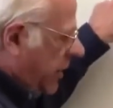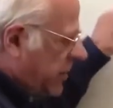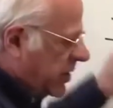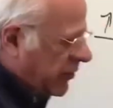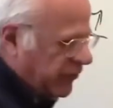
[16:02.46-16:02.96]

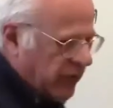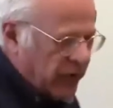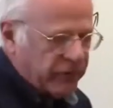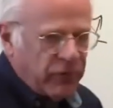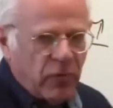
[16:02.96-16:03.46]
dollars
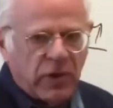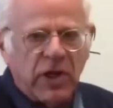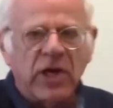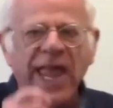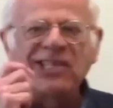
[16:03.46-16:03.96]
for
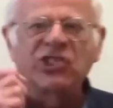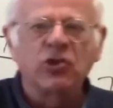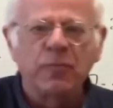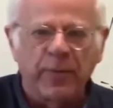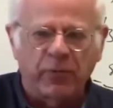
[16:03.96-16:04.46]
Ford a
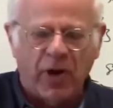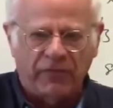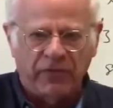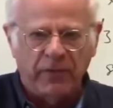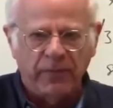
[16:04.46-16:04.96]
super
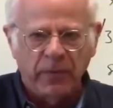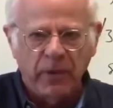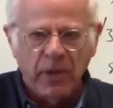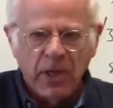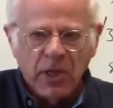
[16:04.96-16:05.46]
profit.
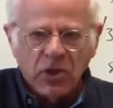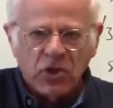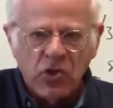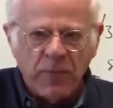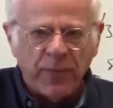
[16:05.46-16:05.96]

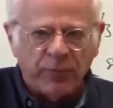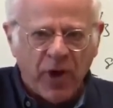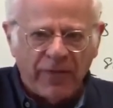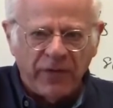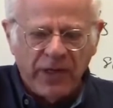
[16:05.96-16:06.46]
Super
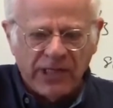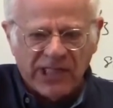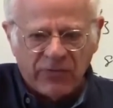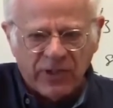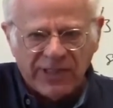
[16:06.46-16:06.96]
profit
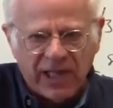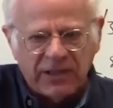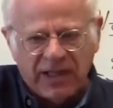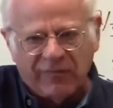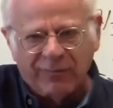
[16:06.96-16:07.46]
is the
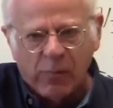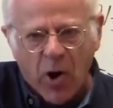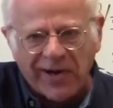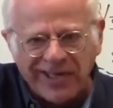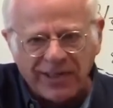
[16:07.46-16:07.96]
result of
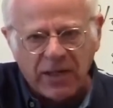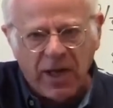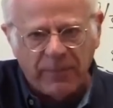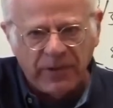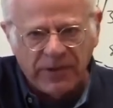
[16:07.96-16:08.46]
market
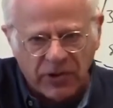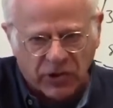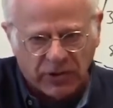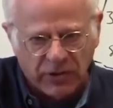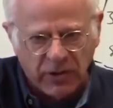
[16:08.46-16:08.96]

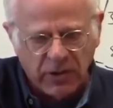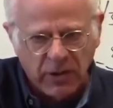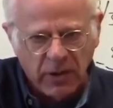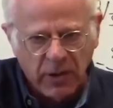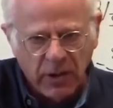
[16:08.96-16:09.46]
competition.
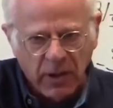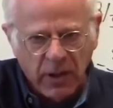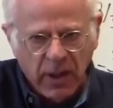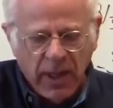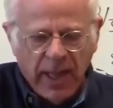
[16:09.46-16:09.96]

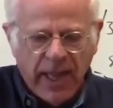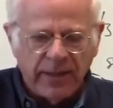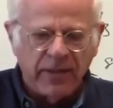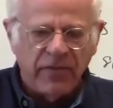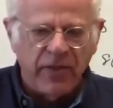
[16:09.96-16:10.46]

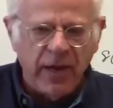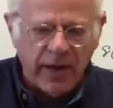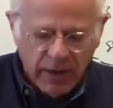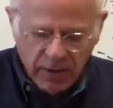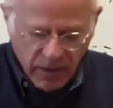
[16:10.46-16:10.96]
And
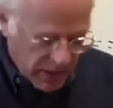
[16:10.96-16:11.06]
there,